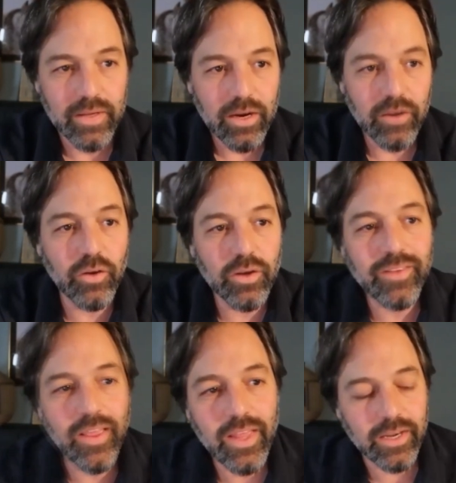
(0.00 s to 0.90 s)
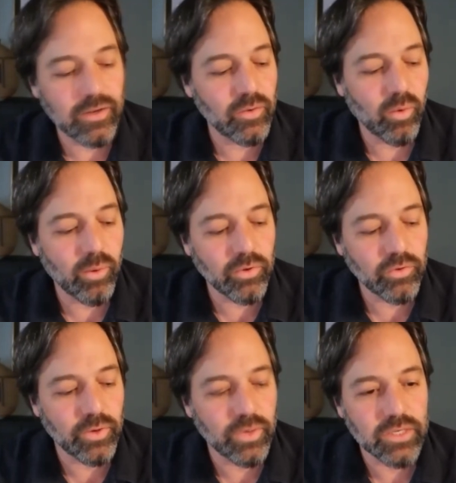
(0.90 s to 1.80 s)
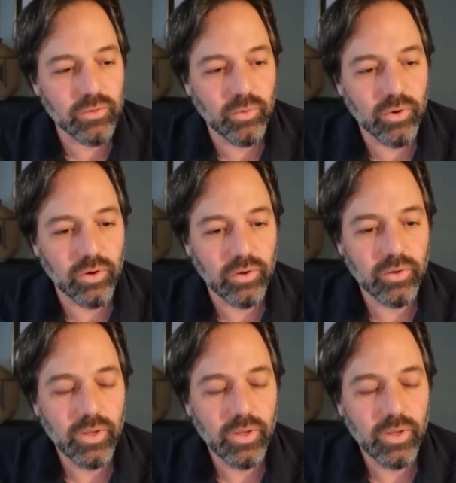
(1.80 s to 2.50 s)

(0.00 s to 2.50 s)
Because you could say that in a normal traditional world,